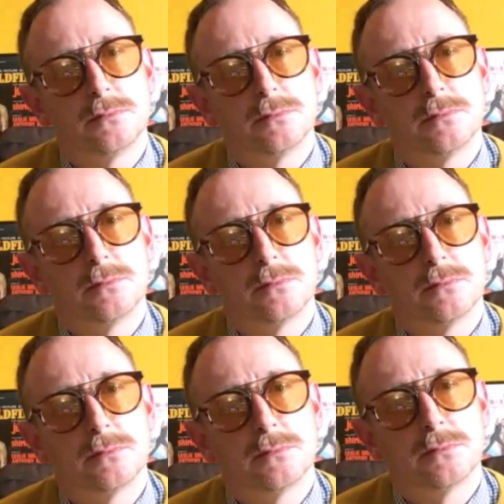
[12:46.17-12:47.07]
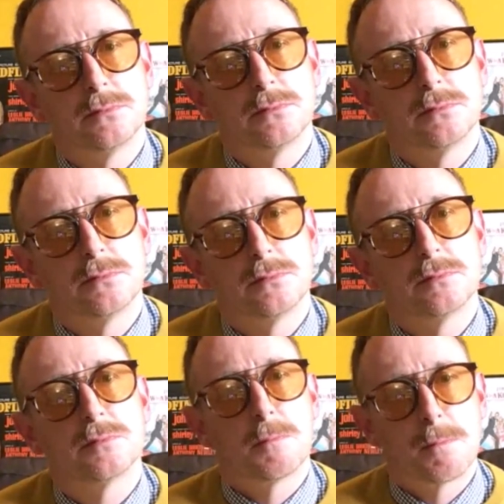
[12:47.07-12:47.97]

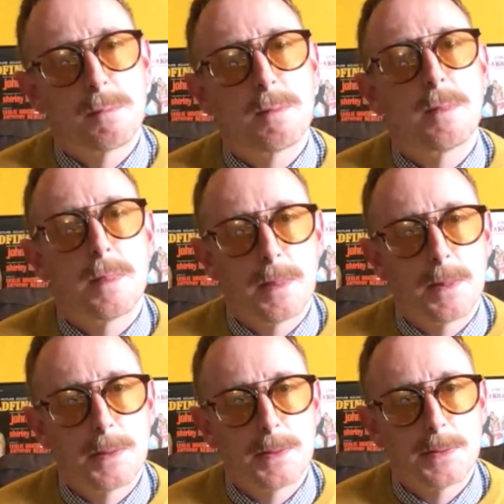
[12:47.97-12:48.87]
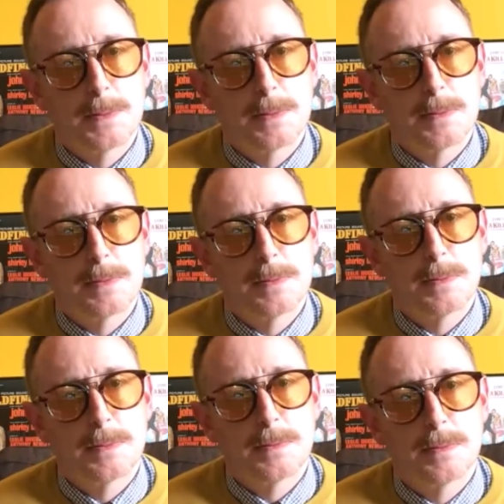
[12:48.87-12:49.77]

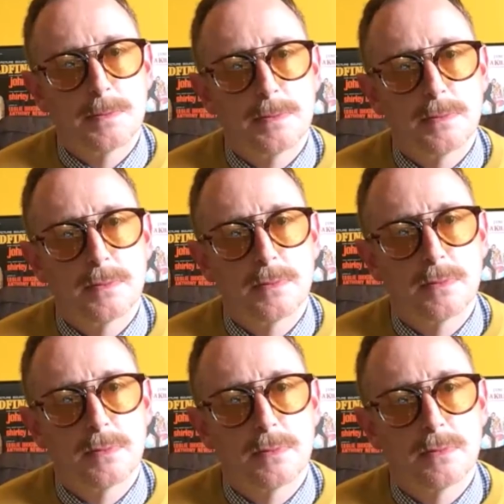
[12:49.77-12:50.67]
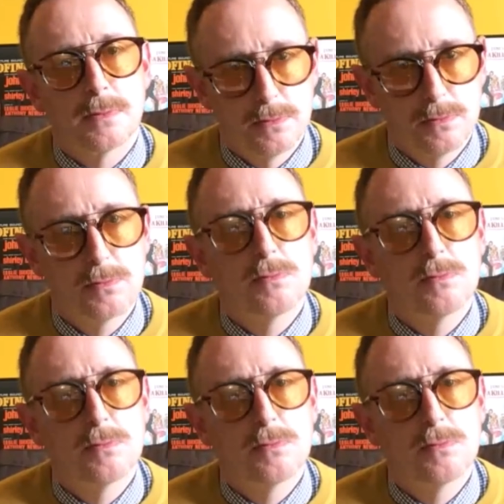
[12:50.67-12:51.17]
This person isn't speaking.